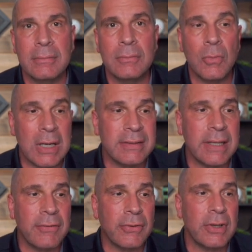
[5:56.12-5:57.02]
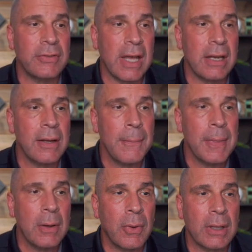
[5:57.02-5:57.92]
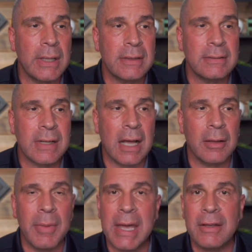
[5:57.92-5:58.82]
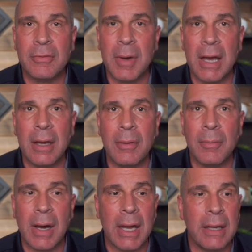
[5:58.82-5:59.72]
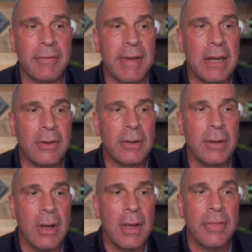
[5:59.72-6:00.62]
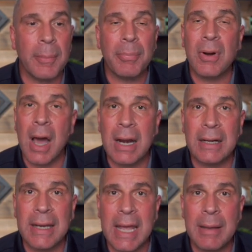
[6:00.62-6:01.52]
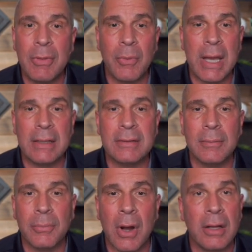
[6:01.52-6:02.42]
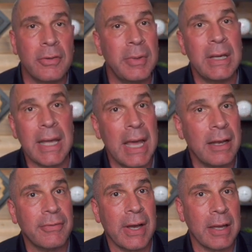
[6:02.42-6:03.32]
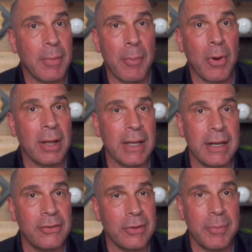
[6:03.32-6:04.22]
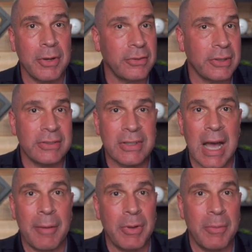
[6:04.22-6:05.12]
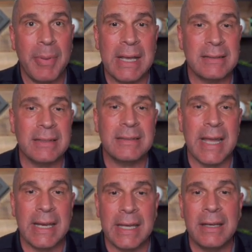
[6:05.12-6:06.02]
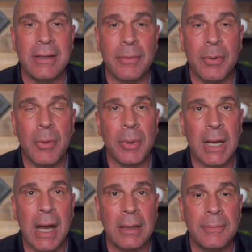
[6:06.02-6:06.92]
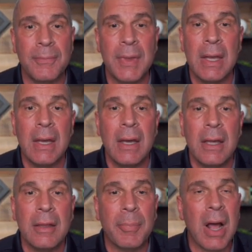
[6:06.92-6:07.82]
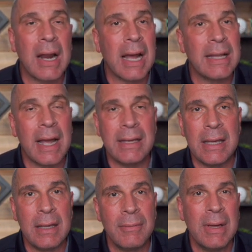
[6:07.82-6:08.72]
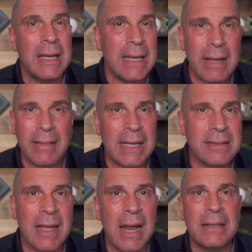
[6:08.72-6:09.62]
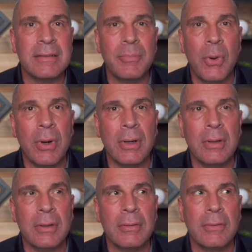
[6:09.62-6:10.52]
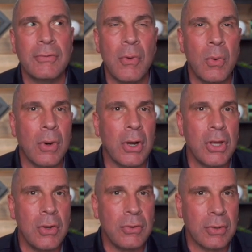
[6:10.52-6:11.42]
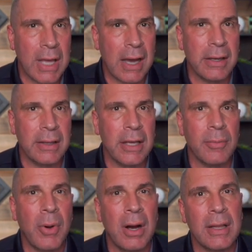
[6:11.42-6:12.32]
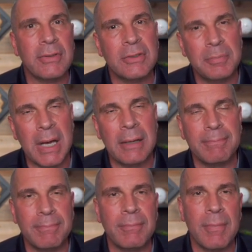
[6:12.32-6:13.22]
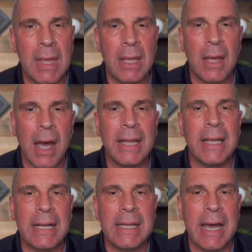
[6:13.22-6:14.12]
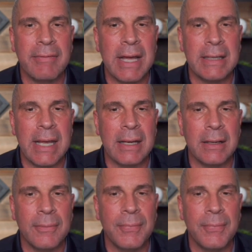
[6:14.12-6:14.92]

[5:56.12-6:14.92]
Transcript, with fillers: What is the invoice data? Well, it's column A is my my vendor, the product name, the way it's brought to me. Again, I get my broadline distributors, I just copy and paste this data into the appropriate column. The product ID. Now, that's not as important for you to calculate your par levels, but it, I'd like to have that data.